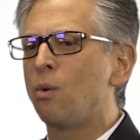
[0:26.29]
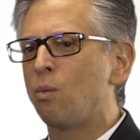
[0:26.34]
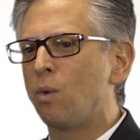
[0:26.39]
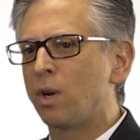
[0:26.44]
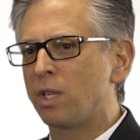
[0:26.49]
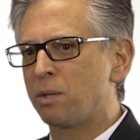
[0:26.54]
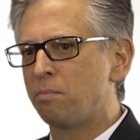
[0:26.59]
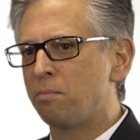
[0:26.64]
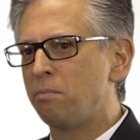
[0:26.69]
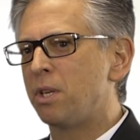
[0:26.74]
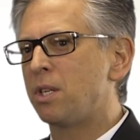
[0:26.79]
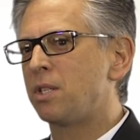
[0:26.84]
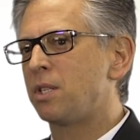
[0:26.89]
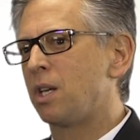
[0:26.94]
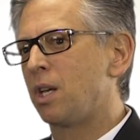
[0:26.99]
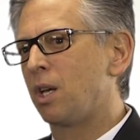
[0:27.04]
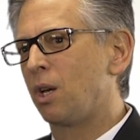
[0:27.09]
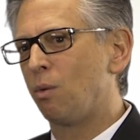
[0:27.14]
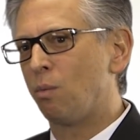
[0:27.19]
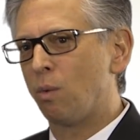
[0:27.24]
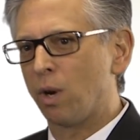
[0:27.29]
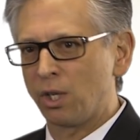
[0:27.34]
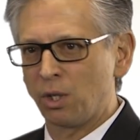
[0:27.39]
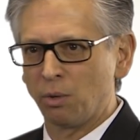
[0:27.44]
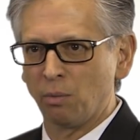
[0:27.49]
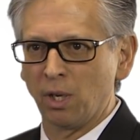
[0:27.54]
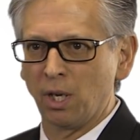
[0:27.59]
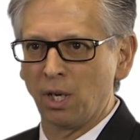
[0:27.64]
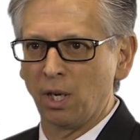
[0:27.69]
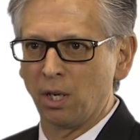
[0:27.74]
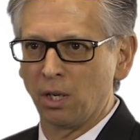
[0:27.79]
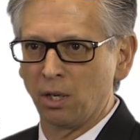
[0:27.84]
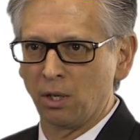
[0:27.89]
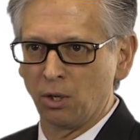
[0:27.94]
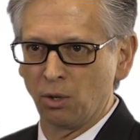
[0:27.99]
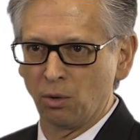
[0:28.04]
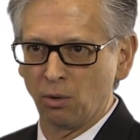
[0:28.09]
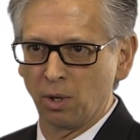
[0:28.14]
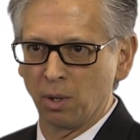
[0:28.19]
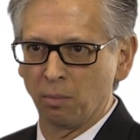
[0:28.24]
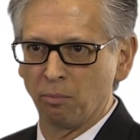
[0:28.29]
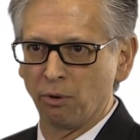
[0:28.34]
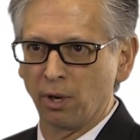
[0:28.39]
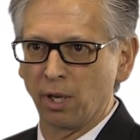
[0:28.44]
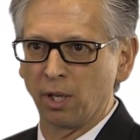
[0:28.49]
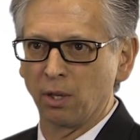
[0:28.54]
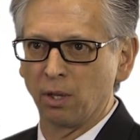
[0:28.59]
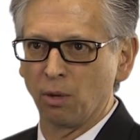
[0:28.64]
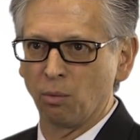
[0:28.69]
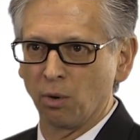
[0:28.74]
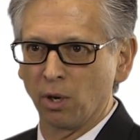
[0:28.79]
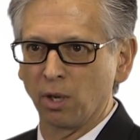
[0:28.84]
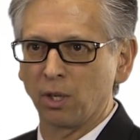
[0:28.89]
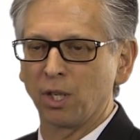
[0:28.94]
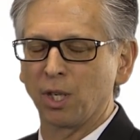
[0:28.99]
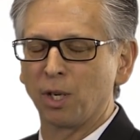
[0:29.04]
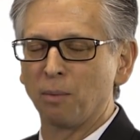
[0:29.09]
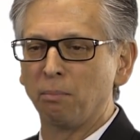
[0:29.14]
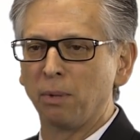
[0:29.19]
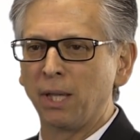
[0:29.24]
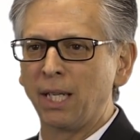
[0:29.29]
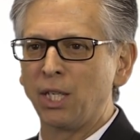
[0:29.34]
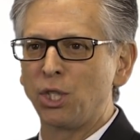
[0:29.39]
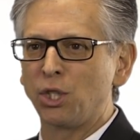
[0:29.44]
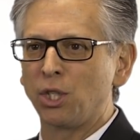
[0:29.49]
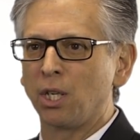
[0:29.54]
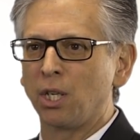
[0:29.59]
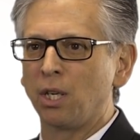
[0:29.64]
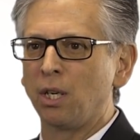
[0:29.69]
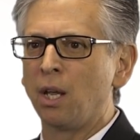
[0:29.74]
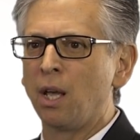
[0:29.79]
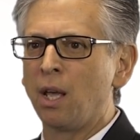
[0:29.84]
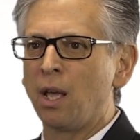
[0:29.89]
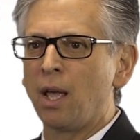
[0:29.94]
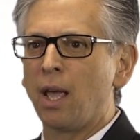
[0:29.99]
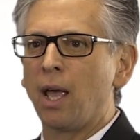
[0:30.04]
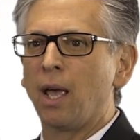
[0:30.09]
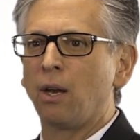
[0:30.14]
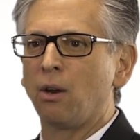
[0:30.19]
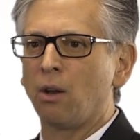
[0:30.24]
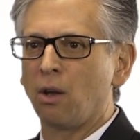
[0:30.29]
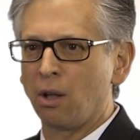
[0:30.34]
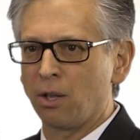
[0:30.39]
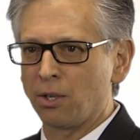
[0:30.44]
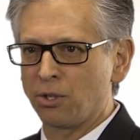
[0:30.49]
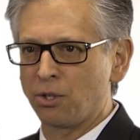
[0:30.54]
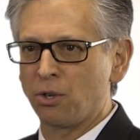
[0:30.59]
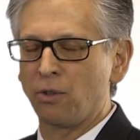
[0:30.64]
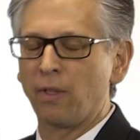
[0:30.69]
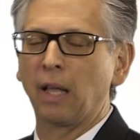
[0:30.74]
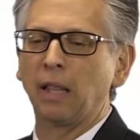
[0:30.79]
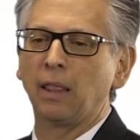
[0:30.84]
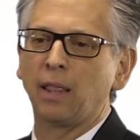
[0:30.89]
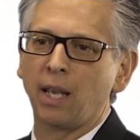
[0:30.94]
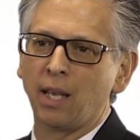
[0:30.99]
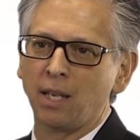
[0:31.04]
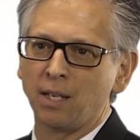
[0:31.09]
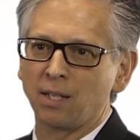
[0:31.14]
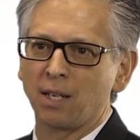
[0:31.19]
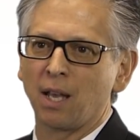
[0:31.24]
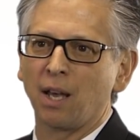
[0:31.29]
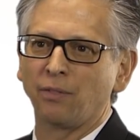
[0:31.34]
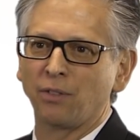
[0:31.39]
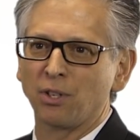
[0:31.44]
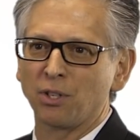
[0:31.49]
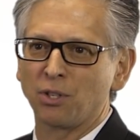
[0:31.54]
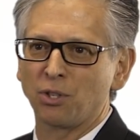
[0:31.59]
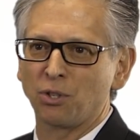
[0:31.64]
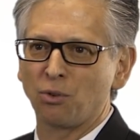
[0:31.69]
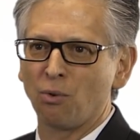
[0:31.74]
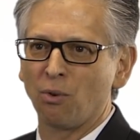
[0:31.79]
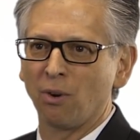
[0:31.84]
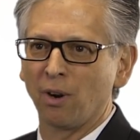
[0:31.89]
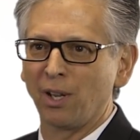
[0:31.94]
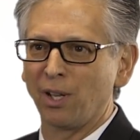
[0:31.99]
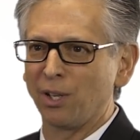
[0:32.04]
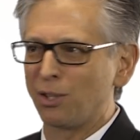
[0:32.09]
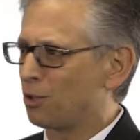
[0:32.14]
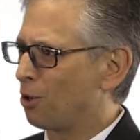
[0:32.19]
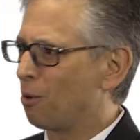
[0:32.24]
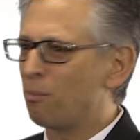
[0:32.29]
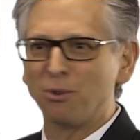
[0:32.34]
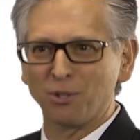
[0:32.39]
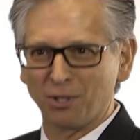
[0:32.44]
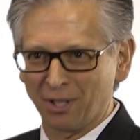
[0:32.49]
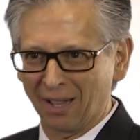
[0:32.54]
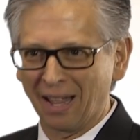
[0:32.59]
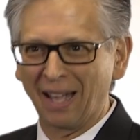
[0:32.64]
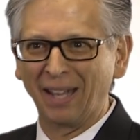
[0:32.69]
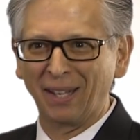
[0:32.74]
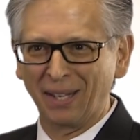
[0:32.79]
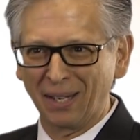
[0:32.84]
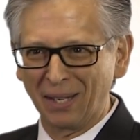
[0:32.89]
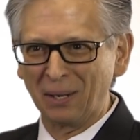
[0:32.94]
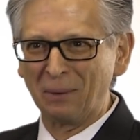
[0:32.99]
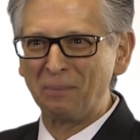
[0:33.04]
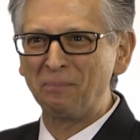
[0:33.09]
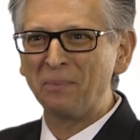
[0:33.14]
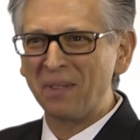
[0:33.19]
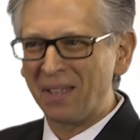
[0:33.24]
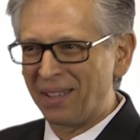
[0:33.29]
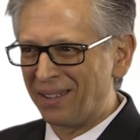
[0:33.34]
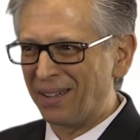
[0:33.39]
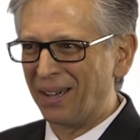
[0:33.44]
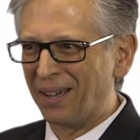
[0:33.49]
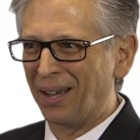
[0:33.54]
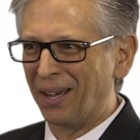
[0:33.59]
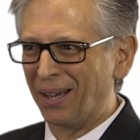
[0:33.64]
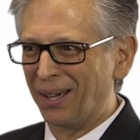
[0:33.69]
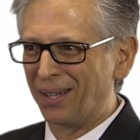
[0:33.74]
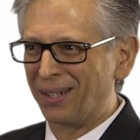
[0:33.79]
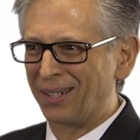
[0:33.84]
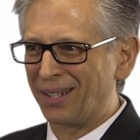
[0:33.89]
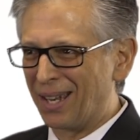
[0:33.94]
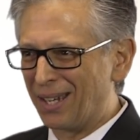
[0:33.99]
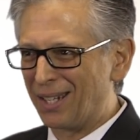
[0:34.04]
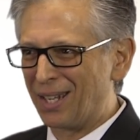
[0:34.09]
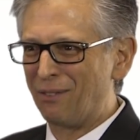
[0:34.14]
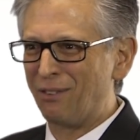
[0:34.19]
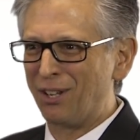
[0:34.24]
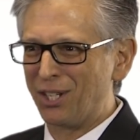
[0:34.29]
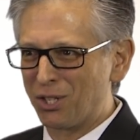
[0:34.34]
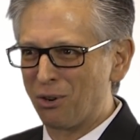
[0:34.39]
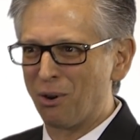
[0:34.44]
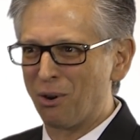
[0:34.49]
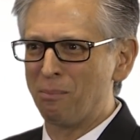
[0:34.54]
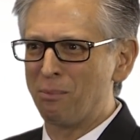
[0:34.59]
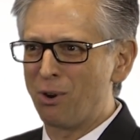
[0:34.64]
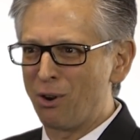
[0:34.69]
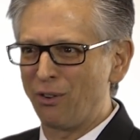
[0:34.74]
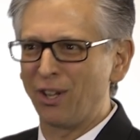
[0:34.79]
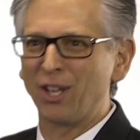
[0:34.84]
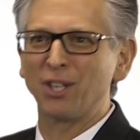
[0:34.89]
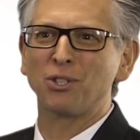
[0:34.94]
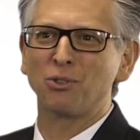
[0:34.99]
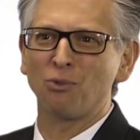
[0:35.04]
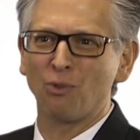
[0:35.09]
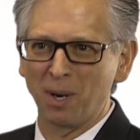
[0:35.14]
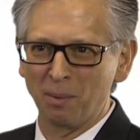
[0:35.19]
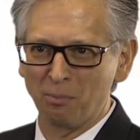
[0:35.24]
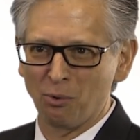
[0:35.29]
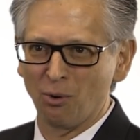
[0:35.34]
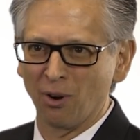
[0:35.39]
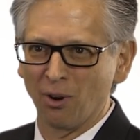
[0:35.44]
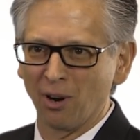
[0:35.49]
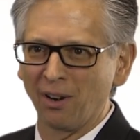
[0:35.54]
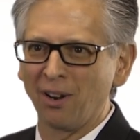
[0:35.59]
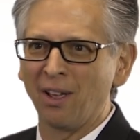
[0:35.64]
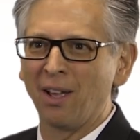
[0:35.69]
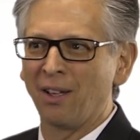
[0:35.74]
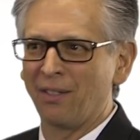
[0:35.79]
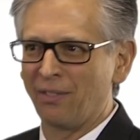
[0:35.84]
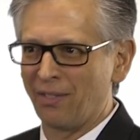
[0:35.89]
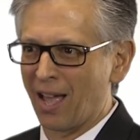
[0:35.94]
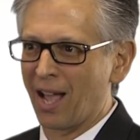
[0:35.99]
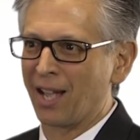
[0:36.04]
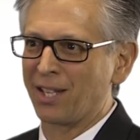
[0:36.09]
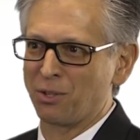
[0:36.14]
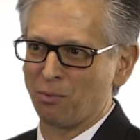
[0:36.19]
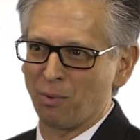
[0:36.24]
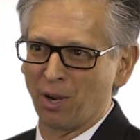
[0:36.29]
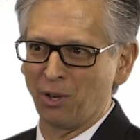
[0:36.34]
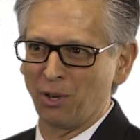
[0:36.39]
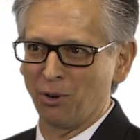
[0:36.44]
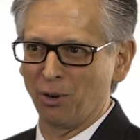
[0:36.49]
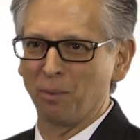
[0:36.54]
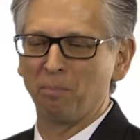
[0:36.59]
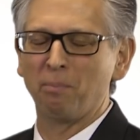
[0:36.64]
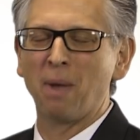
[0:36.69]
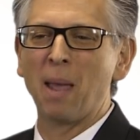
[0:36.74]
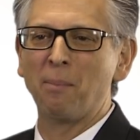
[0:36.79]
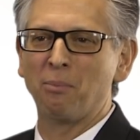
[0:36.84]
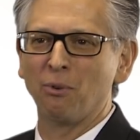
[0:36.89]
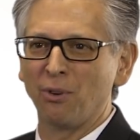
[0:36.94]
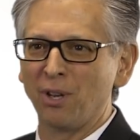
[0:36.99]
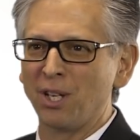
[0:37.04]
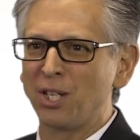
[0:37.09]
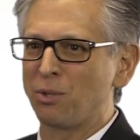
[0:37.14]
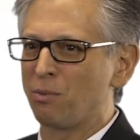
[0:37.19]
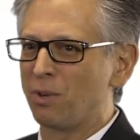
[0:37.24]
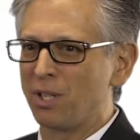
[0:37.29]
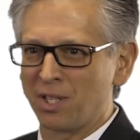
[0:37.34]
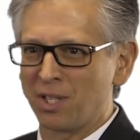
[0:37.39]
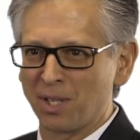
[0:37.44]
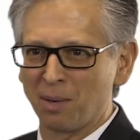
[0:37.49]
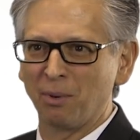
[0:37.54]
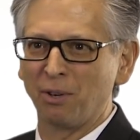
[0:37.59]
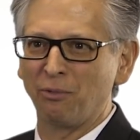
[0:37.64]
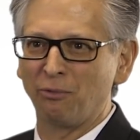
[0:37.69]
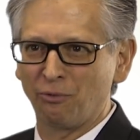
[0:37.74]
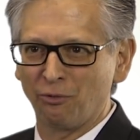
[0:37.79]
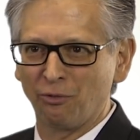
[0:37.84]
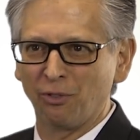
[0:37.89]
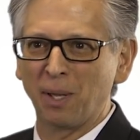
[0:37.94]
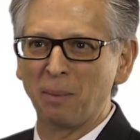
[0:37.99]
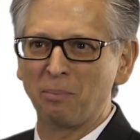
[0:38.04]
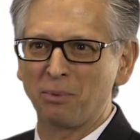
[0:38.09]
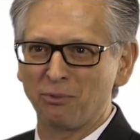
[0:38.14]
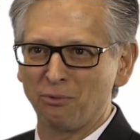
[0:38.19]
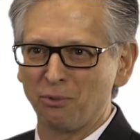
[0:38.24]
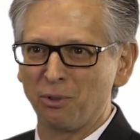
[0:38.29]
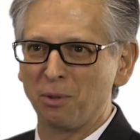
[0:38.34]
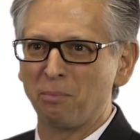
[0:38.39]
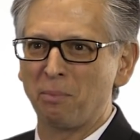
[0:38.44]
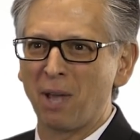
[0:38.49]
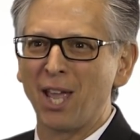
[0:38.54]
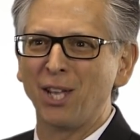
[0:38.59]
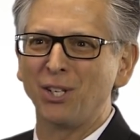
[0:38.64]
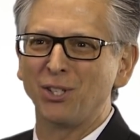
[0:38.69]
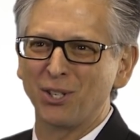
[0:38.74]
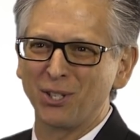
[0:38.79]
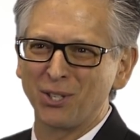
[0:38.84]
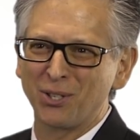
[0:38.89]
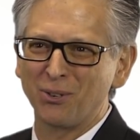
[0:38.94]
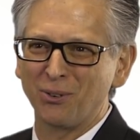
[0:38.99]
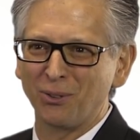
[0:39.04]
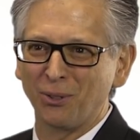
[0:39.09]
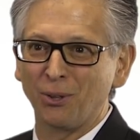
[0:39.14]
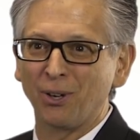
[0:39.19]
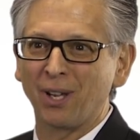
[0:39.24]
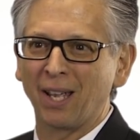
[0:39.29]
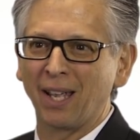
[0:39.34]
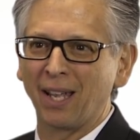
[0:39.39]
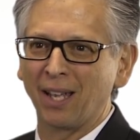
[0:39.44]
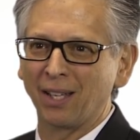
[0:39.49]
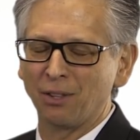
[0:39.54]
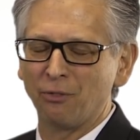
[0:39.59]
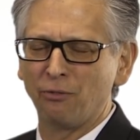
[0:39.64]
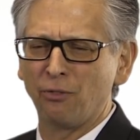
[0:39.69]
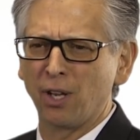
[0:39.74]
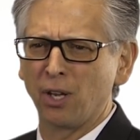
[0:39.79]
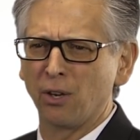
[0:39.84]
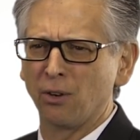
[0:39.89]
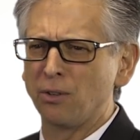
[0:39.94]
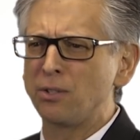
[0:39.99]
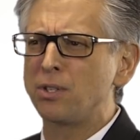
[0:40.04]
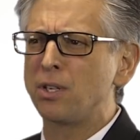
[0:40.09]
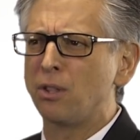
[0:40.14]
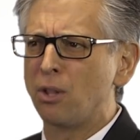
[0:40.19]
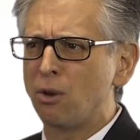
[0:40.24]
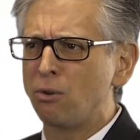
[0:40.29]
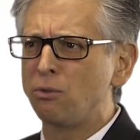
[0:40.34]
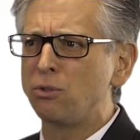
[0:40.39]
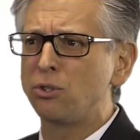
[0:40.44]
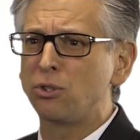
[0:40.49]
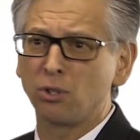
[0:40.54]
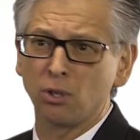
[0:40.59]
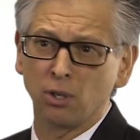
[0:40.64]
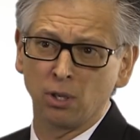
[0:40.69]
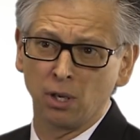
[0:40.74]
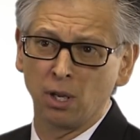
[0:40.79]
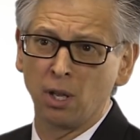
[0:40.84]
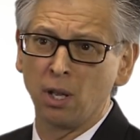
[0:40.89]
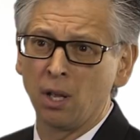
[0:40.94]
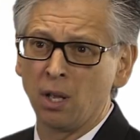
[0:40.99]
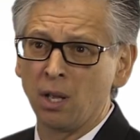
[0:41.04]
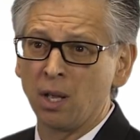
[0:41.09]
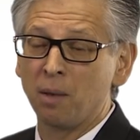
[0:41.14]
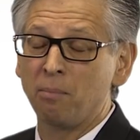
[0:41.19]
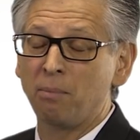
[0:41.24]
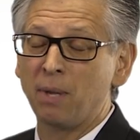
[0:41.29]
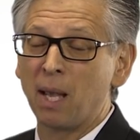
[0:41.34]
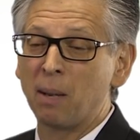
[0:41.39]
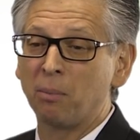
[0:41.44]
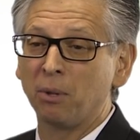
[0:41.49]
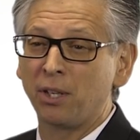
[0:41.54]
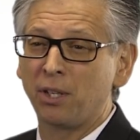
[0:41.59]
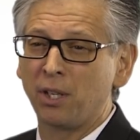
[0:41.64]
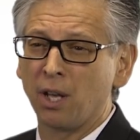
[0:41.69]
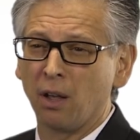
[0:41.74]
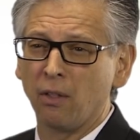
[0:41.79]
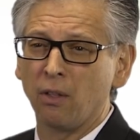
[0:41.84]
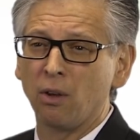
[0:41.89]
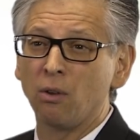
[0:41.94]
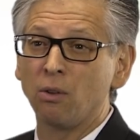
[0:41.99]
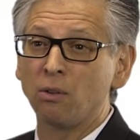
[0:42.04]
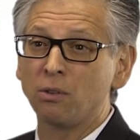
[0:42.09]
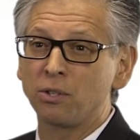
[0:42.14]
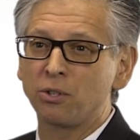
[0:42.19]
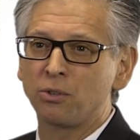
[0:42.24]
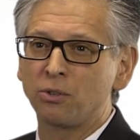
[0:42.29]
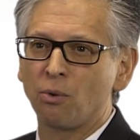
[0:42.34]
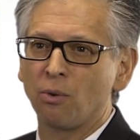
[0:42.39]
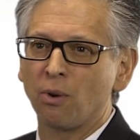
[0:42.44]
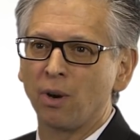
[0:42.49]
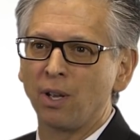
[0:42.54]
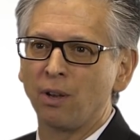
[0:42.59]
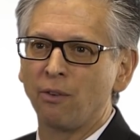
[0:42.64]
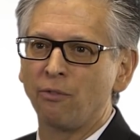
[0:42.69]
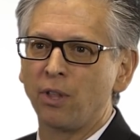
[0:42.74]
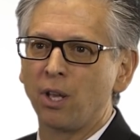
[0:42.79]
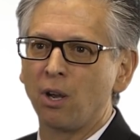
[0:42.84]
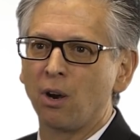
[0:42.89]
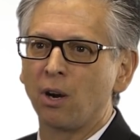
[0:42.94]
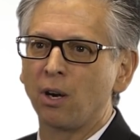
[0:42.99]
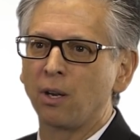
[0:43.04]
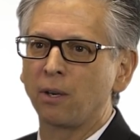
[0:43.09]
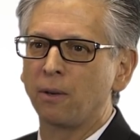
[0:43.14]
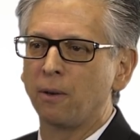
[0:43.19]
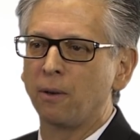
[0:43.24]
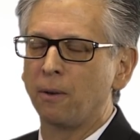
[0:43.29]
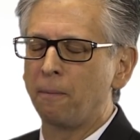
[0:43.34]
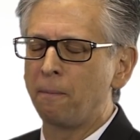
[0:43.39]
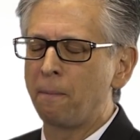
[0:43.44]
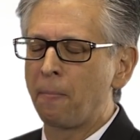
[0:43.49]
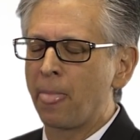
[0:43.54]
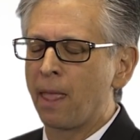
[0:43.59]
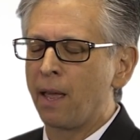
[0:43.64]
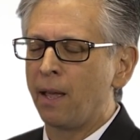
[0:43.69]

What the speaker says: What's missing? What do we need to do to bring the work to completion? And also that lays out the story. It's almost like in a TV show or movie, a storyboard. That's what your paper is. When someone flips through the pages, they're looking at the figures, and those should be able to tell the whole story of the article.